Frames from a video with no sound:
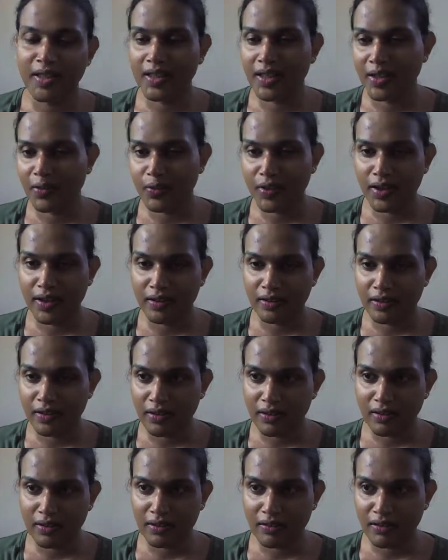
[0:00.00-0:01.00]
anyway, I
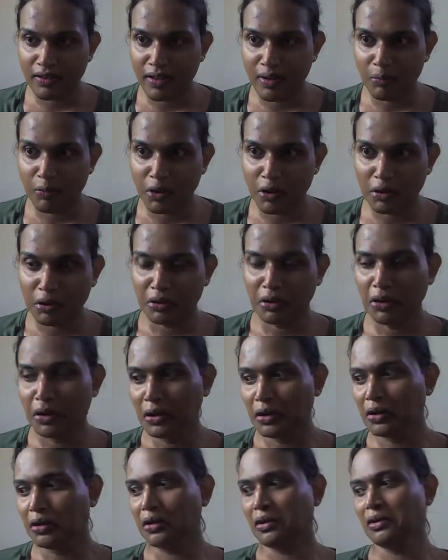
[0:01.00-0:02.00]
sent the email,
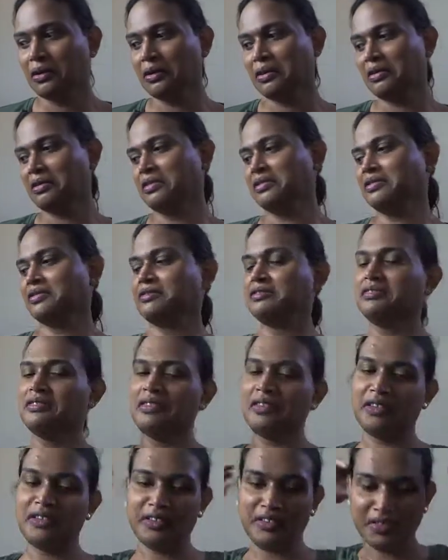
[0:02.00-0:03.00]

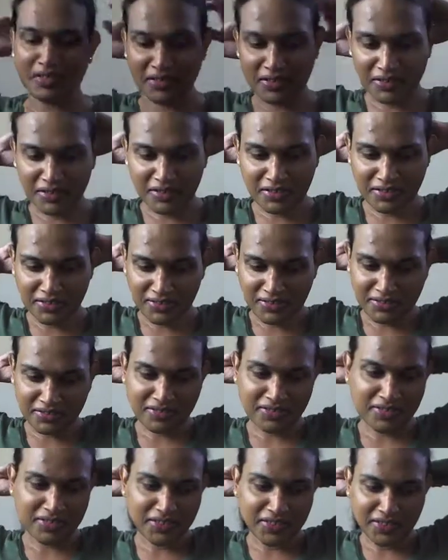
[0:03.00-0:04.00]
and
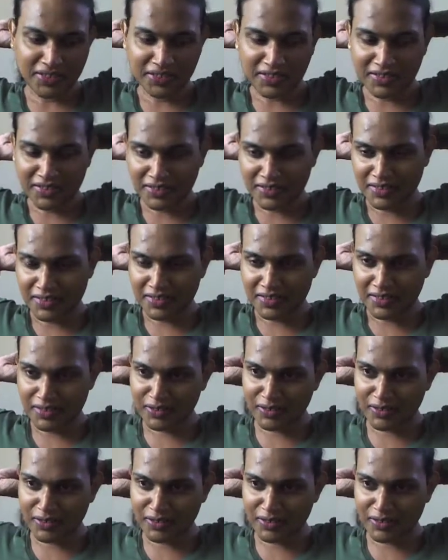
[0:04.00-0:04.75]
I